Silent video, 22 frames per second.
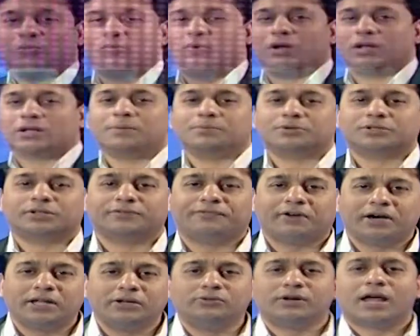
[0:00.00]
Welcome to the
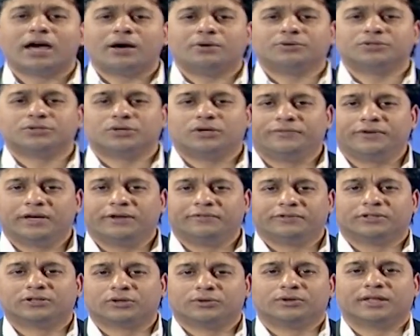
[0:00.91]
final round of
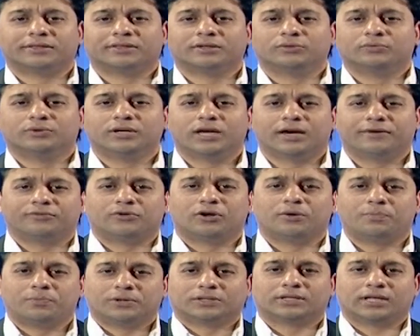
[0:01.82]
Everything or Nothing. We have
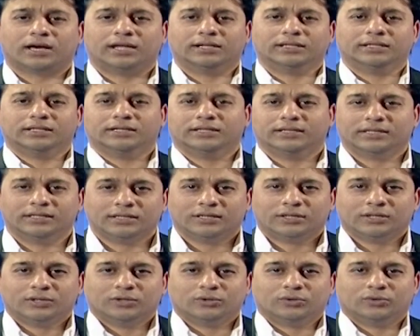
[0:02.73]
Rahmat Ali,
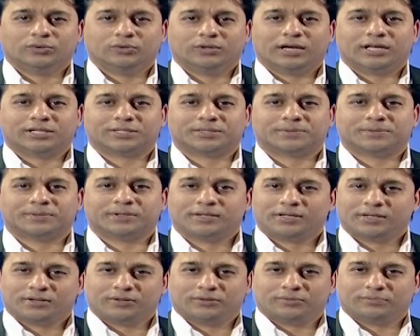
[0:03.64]
who has
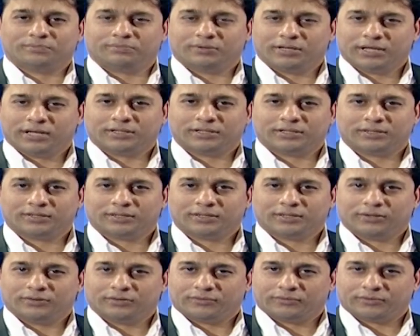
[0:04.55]
played
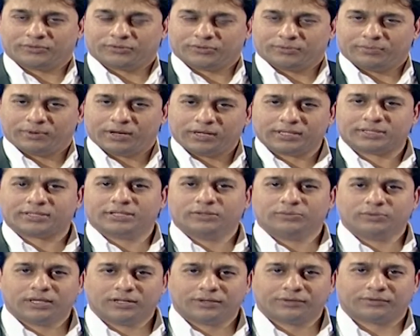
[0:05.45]
tremendously
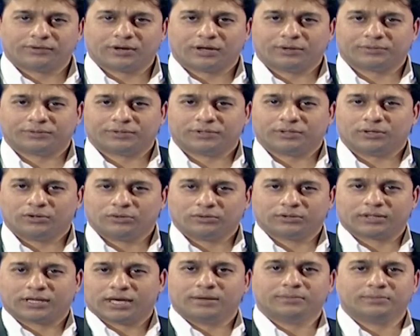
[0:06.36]
well throughout the whole
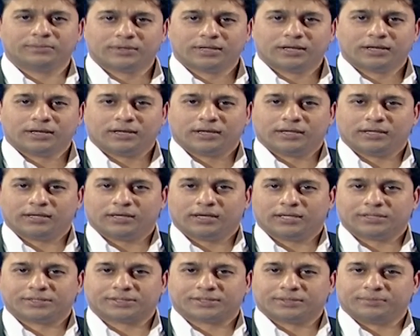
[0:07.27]
game. He
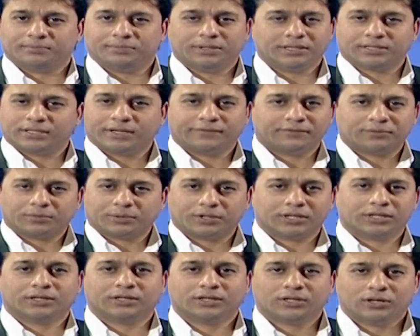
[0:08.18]
has beaten
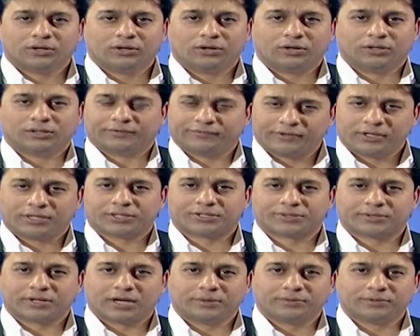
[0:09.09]
everybody on the
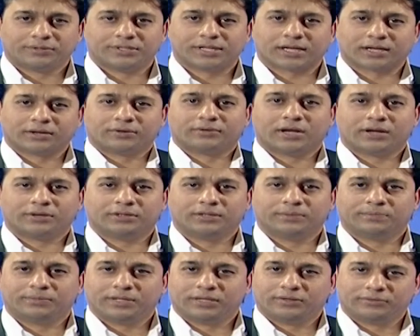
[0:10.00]
first round. Second round, he
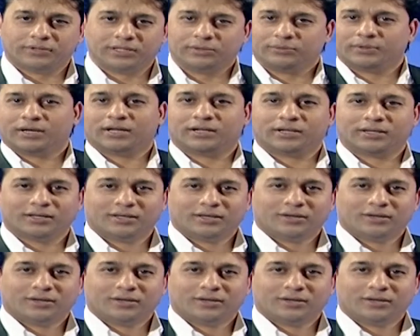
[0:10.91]
played really well,